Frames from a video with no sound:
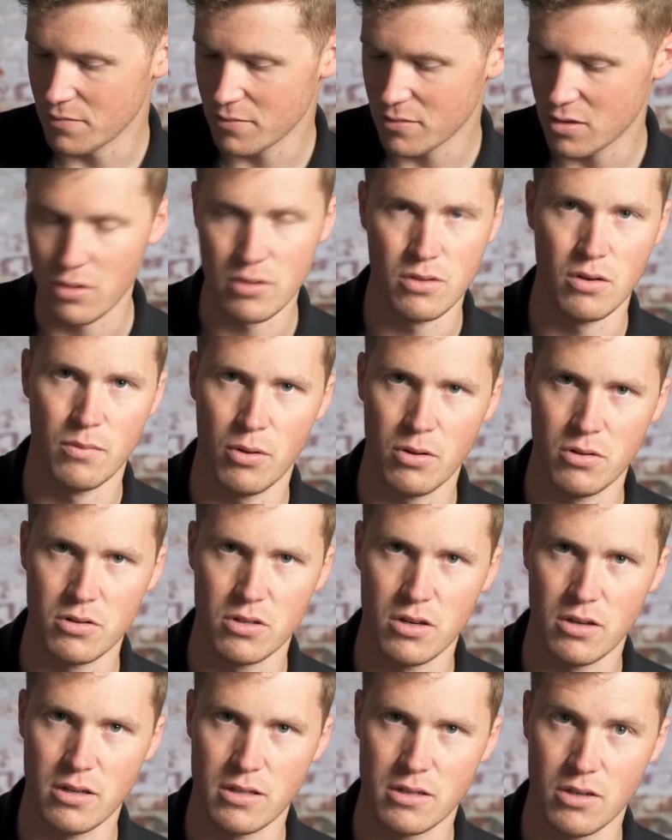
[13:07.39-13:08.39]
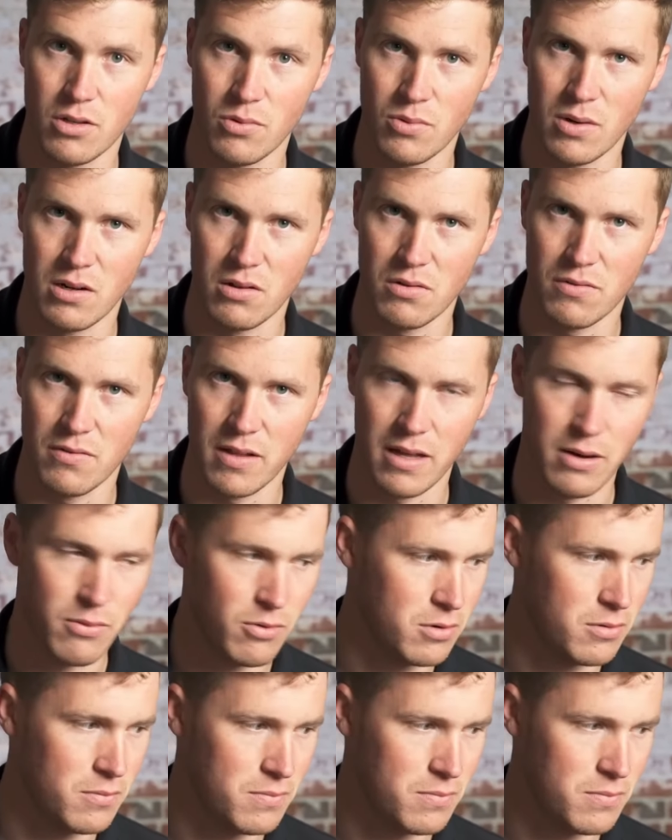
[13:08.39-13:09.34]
So I do apologise to the world for that one.